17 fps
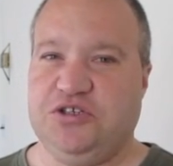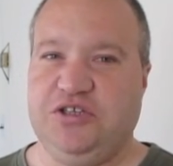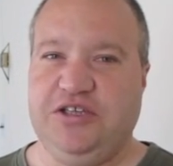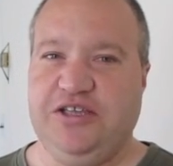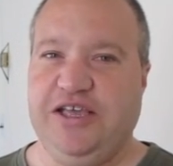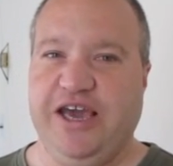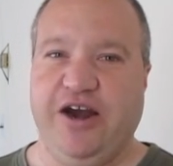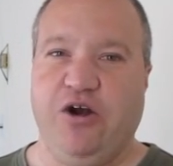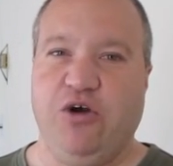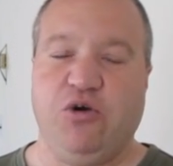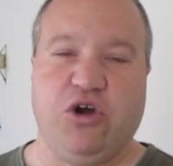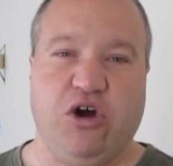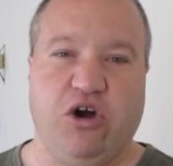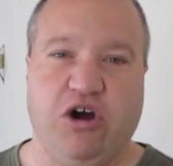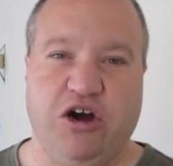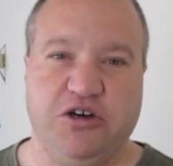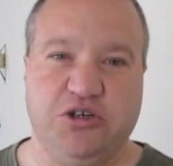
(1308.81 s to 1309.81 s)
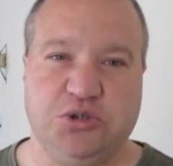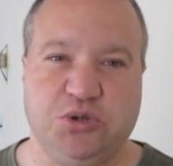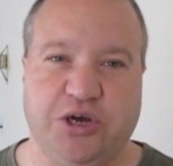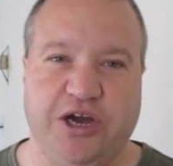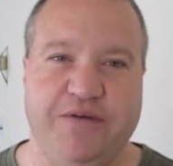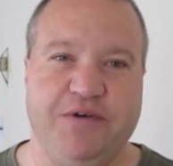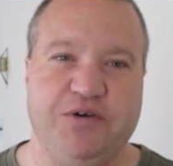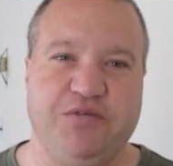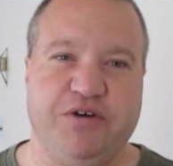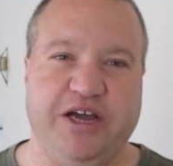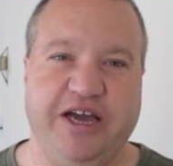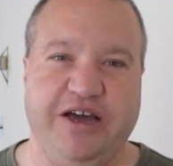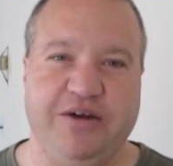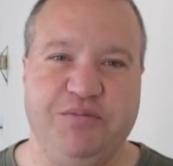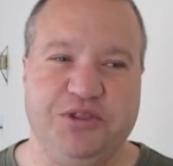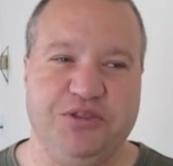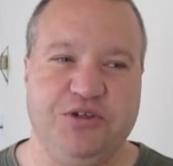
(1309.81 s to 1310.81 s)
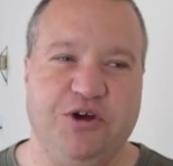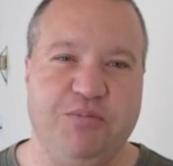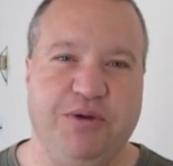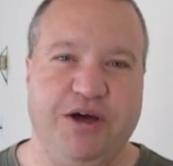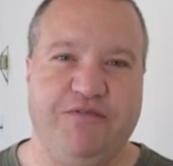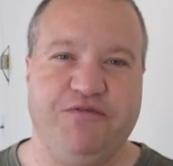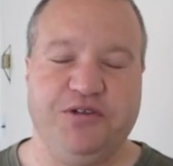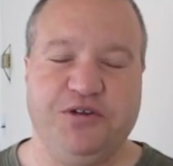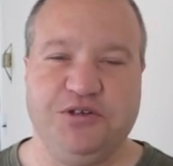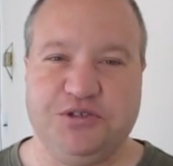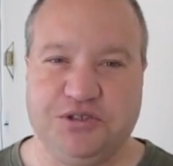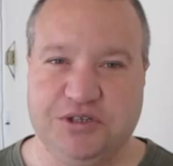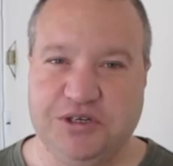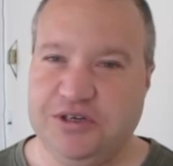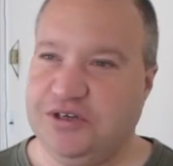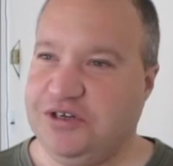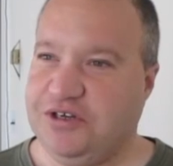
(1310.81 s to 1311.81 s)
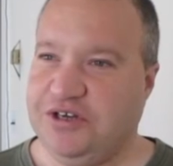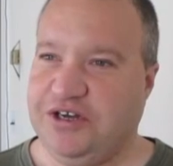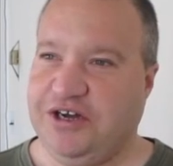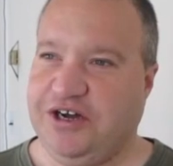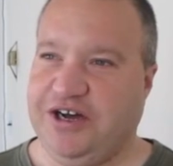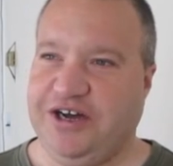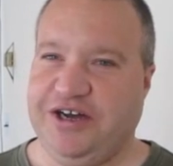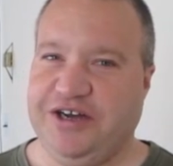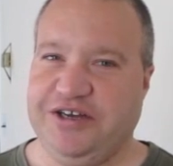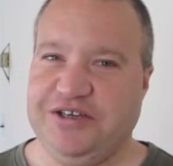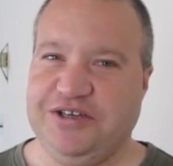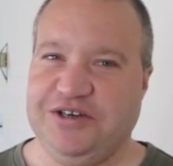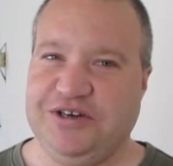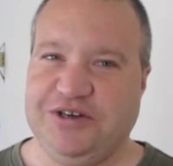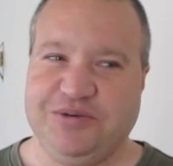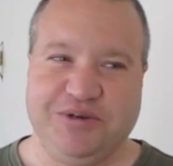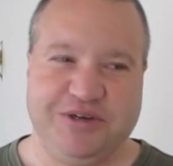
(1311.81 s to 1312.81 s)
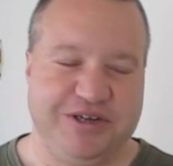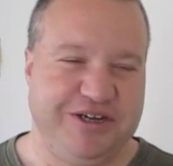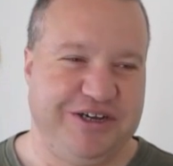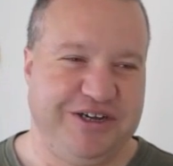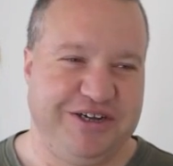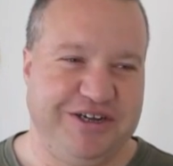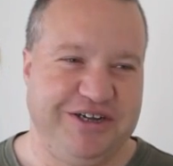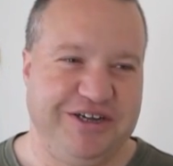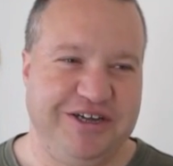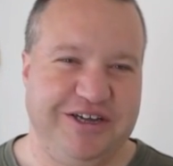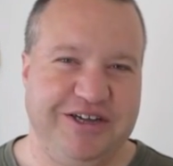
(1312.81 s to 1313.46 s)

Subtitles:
ghetto cars driving around with no mufflers, you know,